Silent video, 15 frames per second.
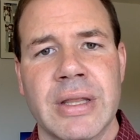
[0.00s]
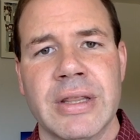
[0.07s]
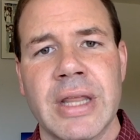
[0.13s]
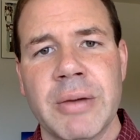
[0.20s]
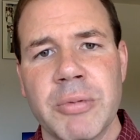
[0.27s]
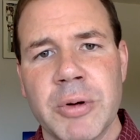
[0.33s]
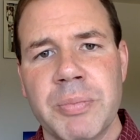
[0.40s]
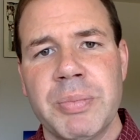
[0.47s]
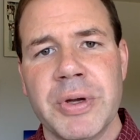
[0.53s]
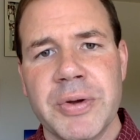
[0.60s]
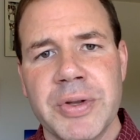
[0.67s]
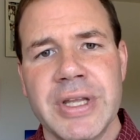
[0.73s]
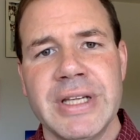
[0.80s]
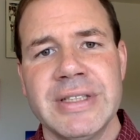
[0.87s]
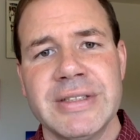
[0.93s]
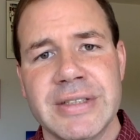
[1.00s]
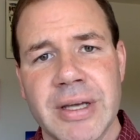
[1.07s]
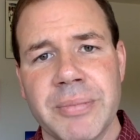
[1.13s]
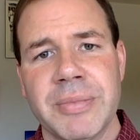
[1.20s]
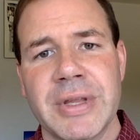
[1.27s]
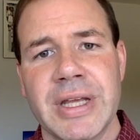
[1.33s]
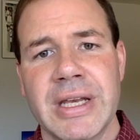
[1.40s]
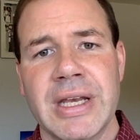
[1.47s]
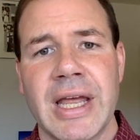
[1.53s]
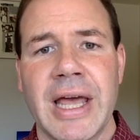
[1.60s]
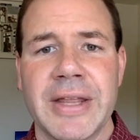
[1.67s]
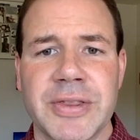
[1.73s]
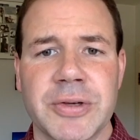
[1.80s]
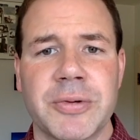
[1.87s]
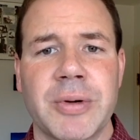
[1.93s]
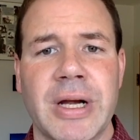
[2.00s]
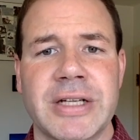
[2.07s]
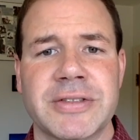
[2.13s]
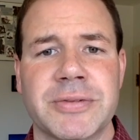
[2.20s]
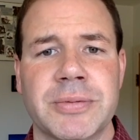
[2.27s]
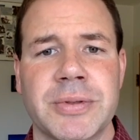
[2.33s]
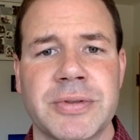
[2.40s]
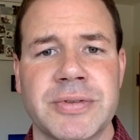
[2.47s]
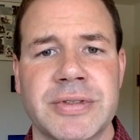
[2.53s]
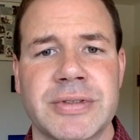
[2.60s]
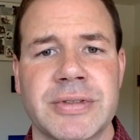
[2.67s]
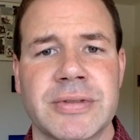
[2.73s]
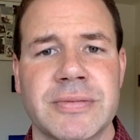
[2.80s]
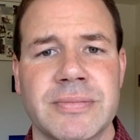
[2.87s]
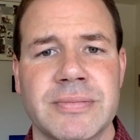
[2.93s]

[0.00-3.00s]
They were building something at the grassroots.